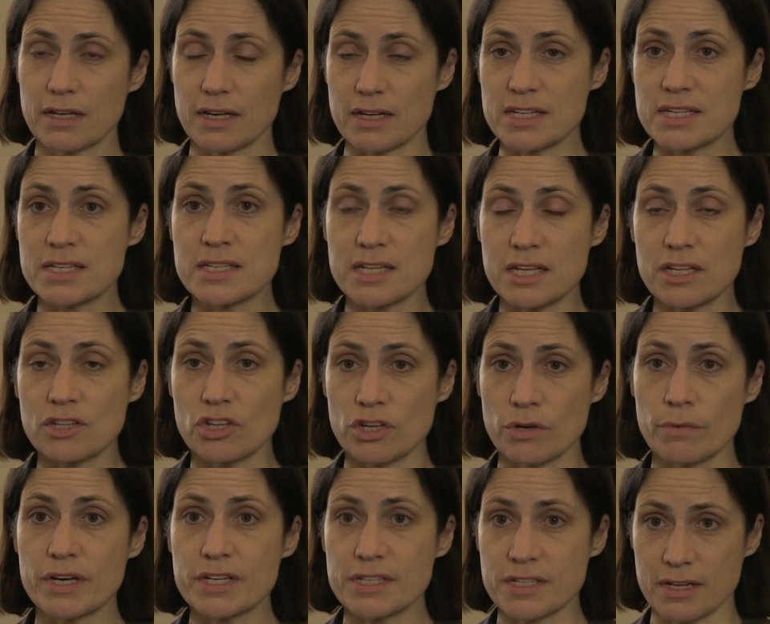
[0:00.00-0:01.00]
and to see the
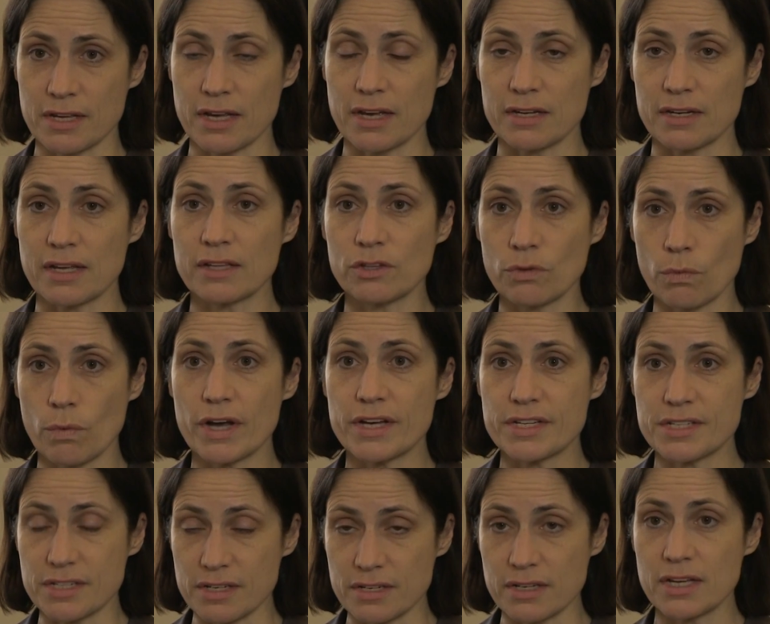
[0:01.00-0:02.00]
US again and the
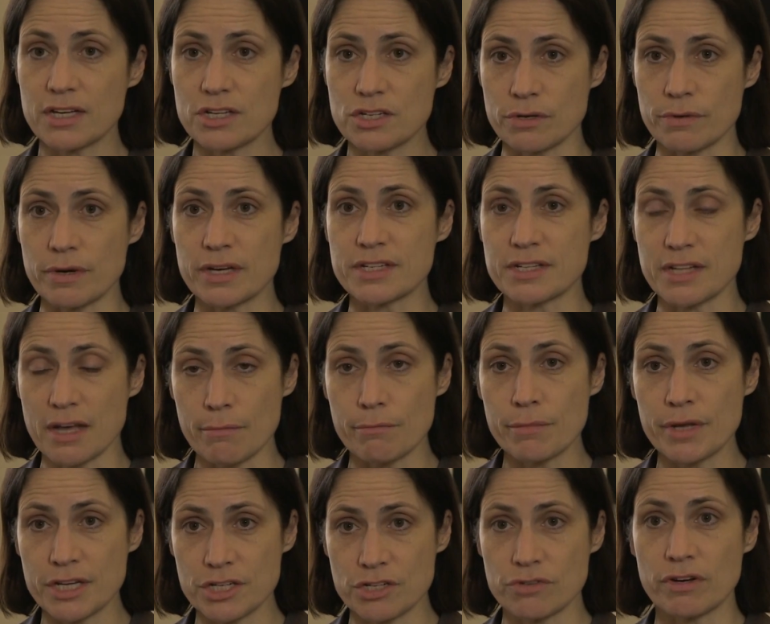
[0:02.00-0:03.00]
West and NATO as that
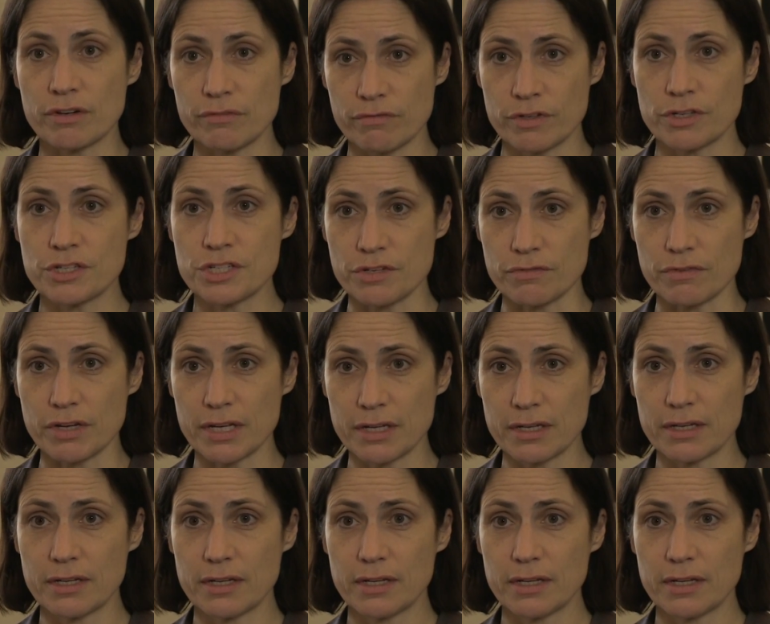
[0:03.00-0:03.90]
major adversary.